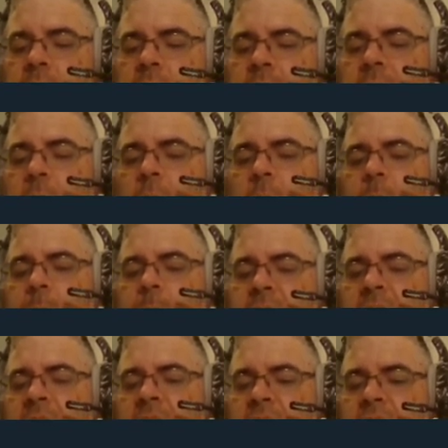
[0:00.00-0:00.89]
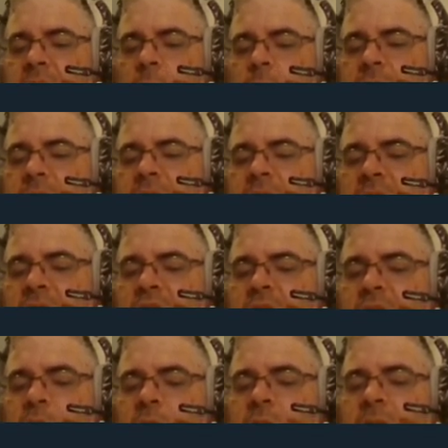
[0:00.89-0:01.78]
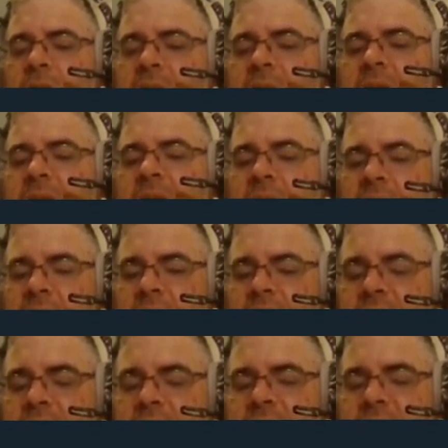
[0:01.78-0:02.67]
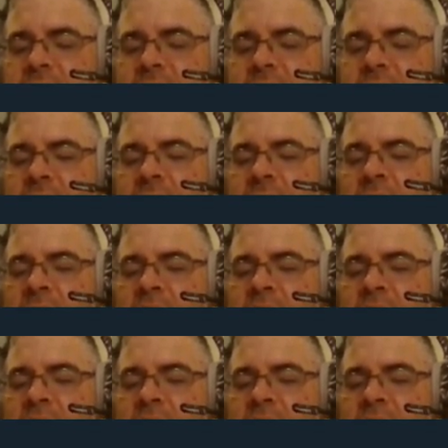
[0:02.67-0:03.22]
"They will be here within 3 days," he said.